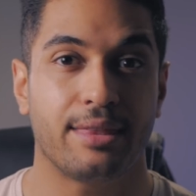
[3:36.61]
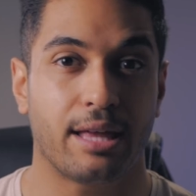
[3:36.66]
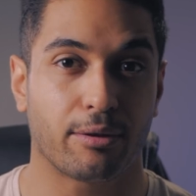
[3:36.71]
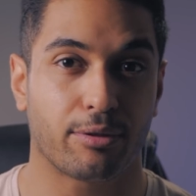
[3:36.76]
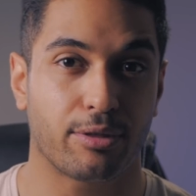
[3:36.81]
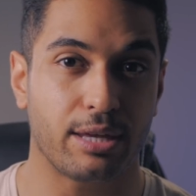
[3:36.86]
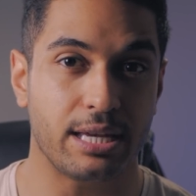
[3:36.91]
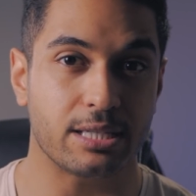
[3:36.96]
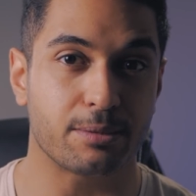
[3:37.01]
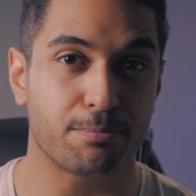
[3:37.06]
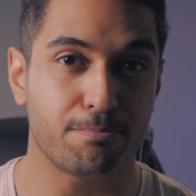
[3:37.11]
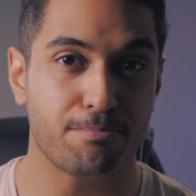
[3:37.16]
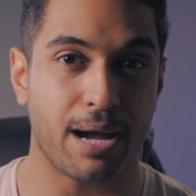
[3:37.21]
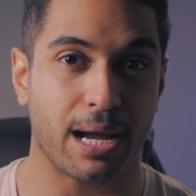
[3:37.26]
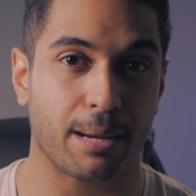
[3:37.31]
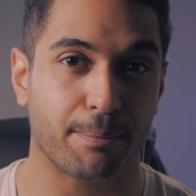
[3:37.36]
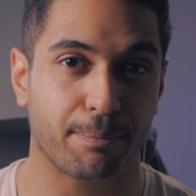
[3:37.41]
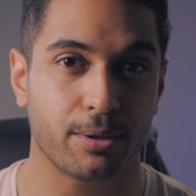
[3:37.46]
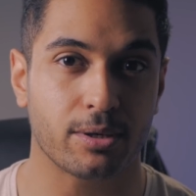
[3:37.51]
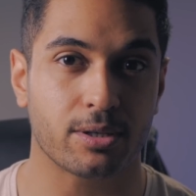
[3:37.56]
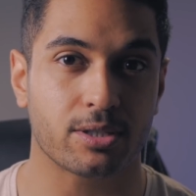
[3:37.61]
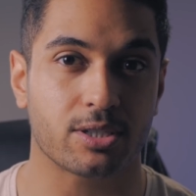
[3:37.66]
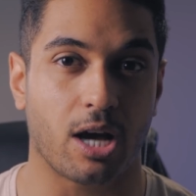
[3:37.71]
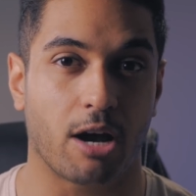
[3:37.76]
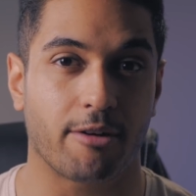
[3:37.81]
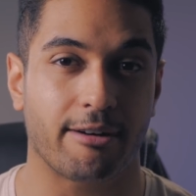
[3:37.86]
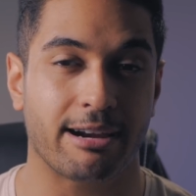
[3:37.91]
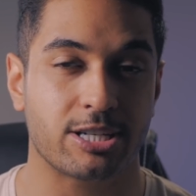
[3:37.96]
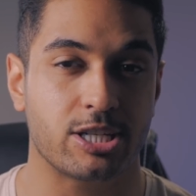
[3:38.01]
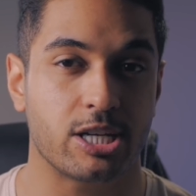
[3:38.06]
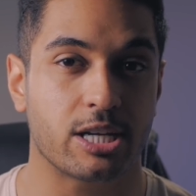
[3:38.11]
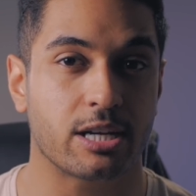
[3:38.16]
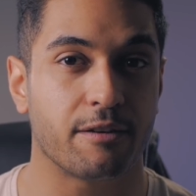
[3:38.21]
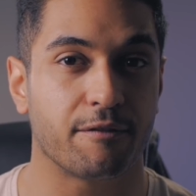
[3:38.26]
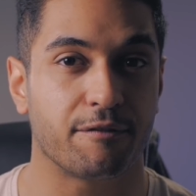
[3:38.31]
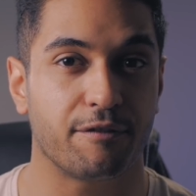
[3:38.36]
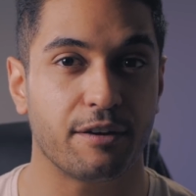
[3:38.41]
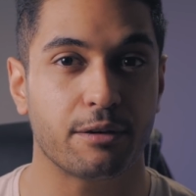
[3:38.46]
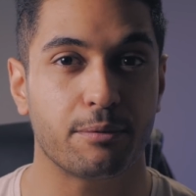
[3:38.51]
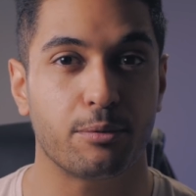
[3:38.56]
Now these MacBooks are actually
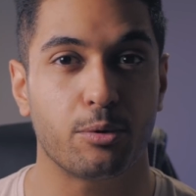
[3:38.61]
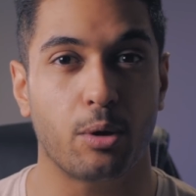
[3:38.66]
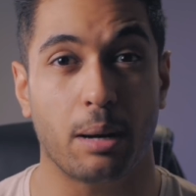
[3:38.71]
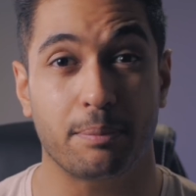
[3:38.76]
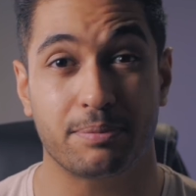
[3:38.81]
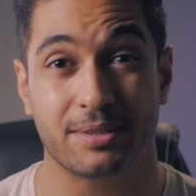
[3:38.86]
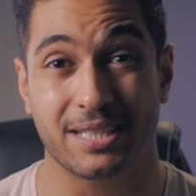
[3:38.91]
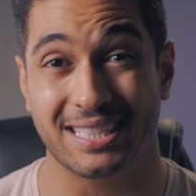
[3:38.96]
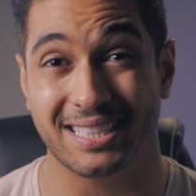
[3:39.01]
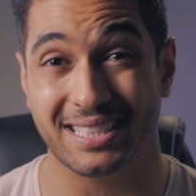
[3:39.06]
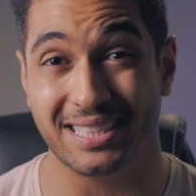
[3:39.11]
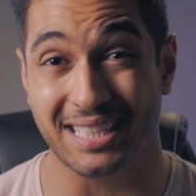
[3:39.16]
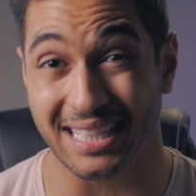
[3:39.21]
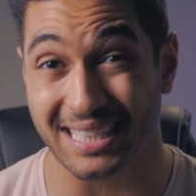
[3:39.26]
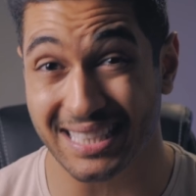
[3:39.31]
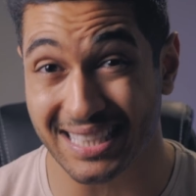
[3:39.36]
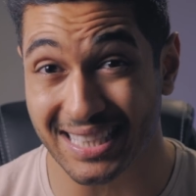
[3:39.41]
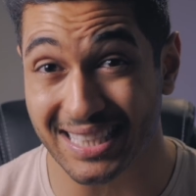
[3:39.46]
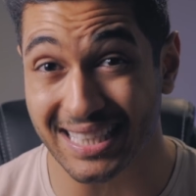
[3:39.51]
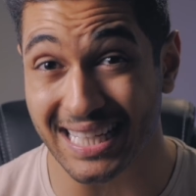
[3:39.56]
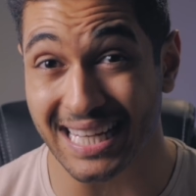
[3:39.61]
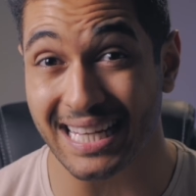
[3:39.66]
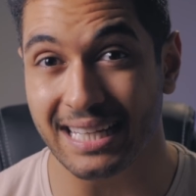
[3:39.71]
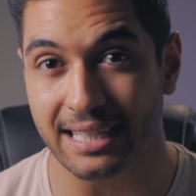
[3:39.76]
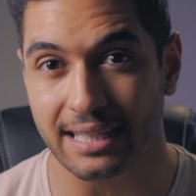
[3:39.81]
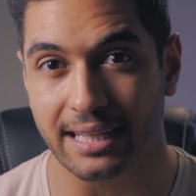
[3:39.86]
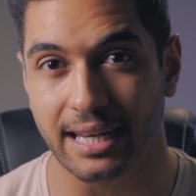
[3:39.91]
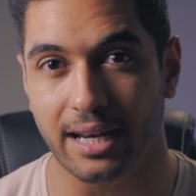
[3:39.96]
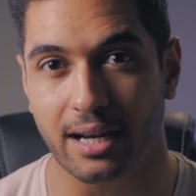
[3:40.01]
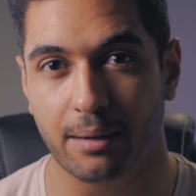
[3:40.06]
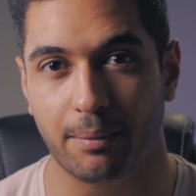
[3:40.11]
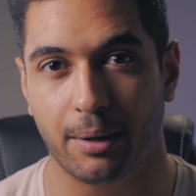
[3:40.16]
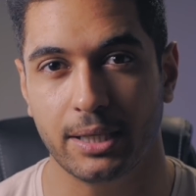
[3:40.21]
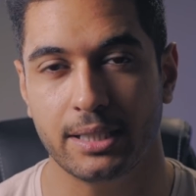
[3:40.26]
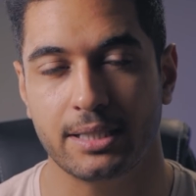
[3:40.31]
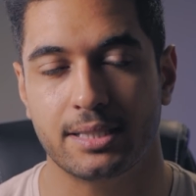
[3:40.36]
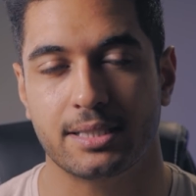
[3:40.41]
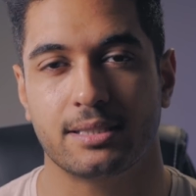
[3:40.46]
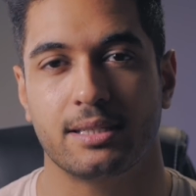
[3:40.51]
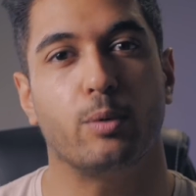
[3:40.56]
configurable up to
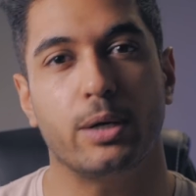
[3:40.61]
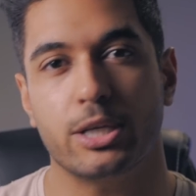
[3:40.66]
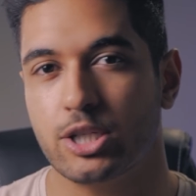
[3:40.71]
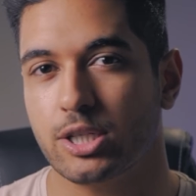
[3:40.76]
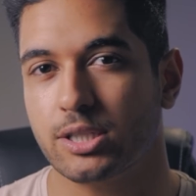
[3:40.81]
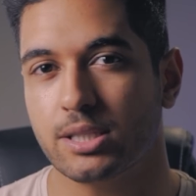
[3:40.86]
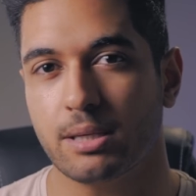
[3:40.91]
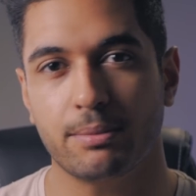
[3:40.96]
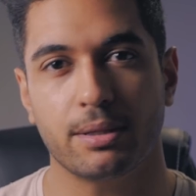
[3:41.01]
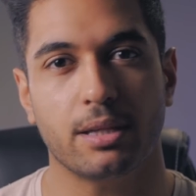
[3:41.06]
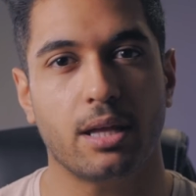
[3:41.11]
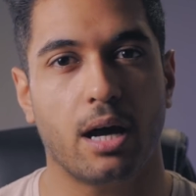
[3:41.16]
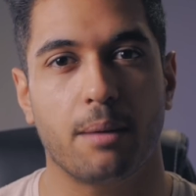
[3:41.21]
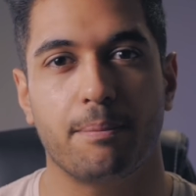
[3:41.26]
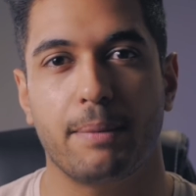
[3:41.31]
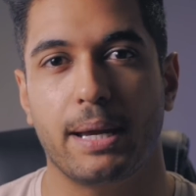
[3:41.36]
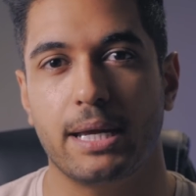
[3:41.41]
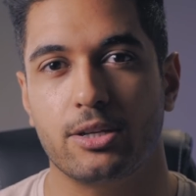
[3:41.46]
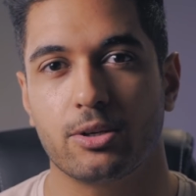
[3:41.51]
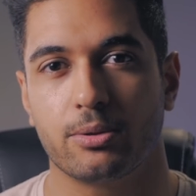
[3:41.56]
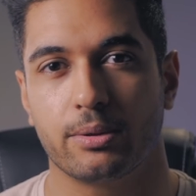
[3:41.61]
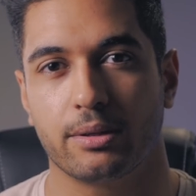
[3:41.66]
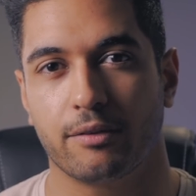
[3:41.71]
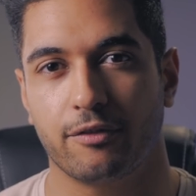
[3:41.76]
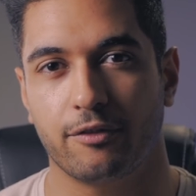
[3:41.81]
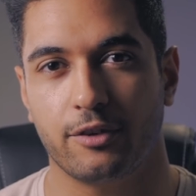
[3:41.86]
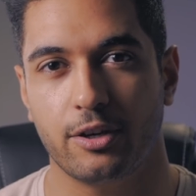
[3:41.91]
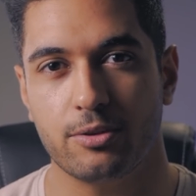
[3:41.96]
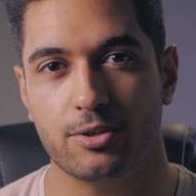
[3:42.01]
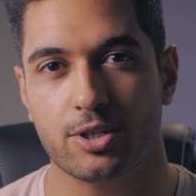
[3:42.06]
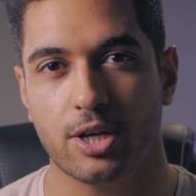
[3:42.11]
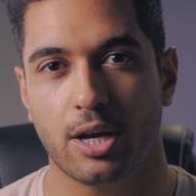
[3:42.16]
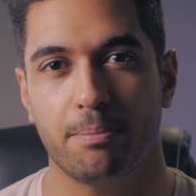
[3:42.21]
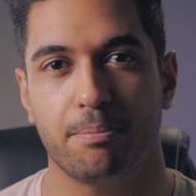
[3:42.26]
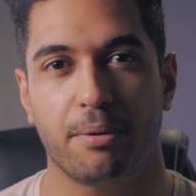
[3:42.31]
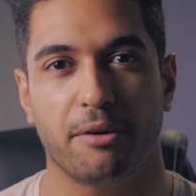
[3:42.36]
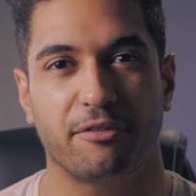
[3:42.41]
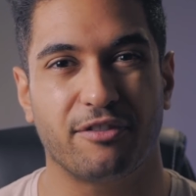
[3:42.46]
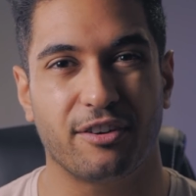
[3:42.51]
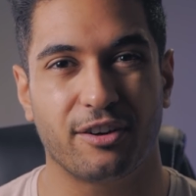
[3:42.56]
16GB, which is something that I may do in the future,
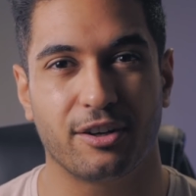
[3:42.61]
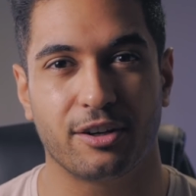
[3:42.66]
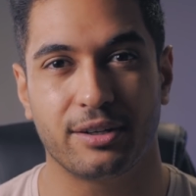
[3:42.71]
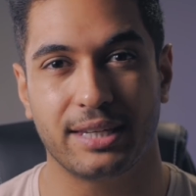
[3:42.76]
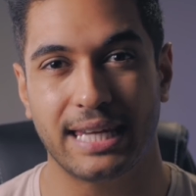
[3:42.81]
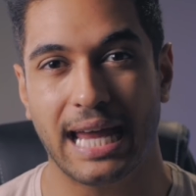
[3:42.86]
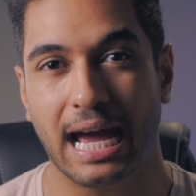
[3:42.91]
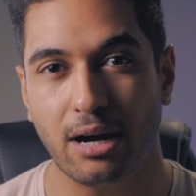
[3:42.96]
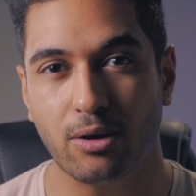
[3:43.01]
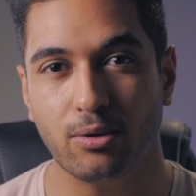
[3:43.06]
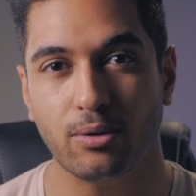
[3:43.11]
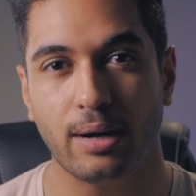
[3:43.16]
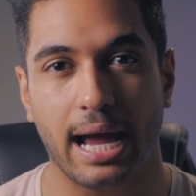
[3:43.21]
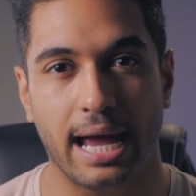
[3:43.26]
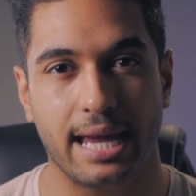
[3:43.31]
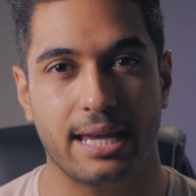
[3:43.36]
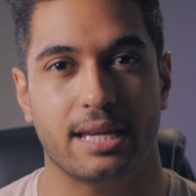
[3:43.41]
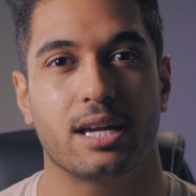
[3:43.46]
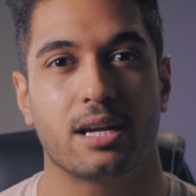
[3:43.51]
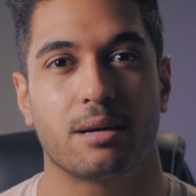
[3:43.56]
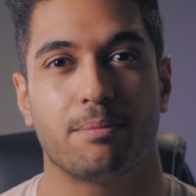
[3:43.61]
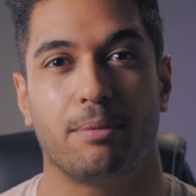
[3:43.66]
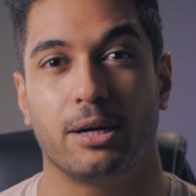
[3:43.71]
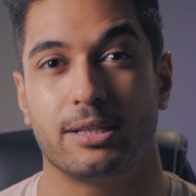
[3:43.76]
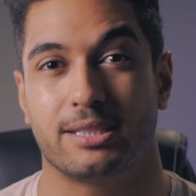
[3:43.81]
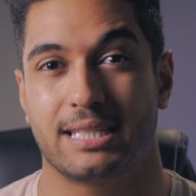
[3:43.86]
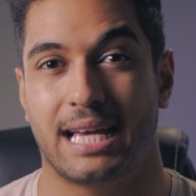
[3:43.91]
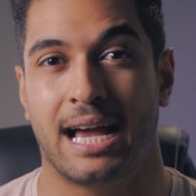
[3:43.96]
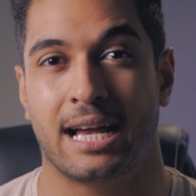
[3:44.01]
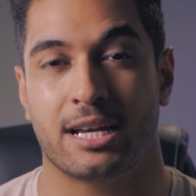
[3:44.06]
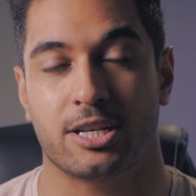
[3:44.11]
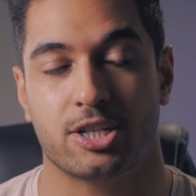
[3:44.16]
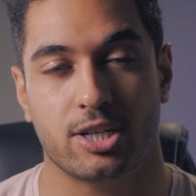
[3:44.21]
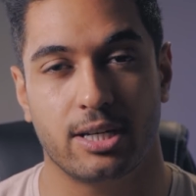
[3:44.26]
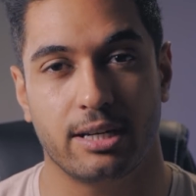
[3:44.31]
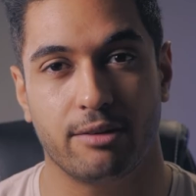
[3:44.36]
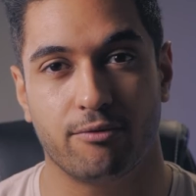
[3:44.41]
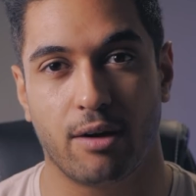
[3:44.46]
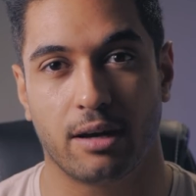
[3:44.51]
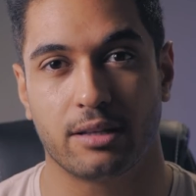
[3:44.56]
but for now 8GB
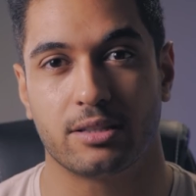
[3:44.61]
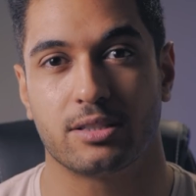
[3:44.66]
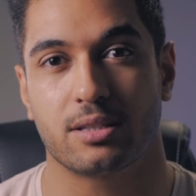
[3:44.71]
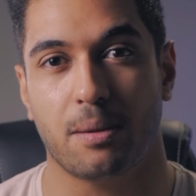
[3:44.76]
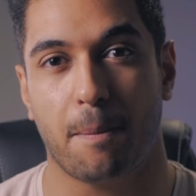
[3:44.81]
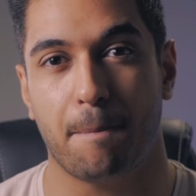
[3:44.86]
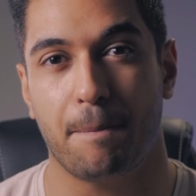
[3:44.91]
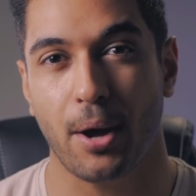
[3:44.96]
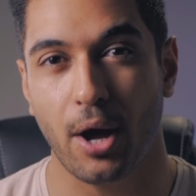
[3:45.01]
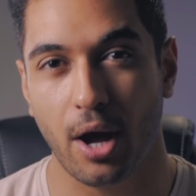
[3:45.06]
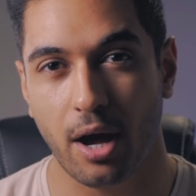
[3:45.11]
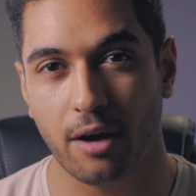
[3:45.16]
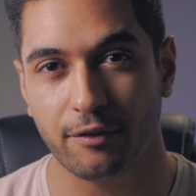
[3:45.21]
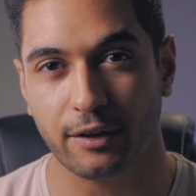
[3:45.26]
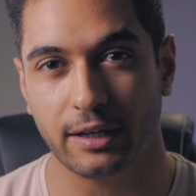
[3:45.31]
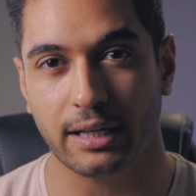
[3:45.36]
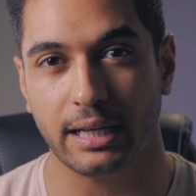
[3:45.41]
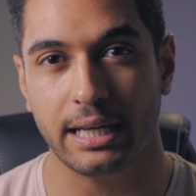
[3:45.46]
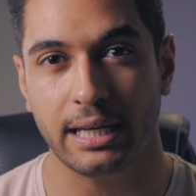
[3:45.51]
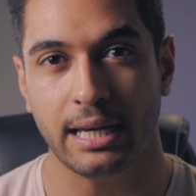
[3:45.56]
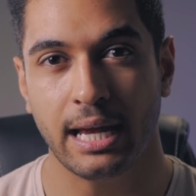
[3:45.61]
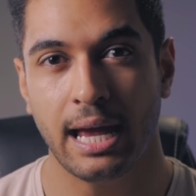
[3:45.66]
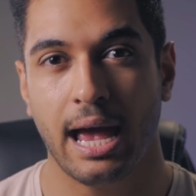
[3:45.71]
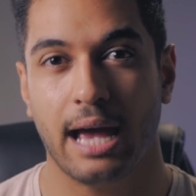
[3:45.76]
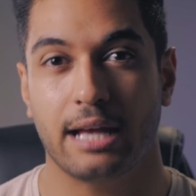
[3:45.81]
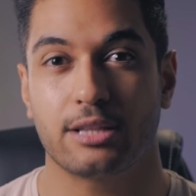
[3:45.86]
actually runs perfectly.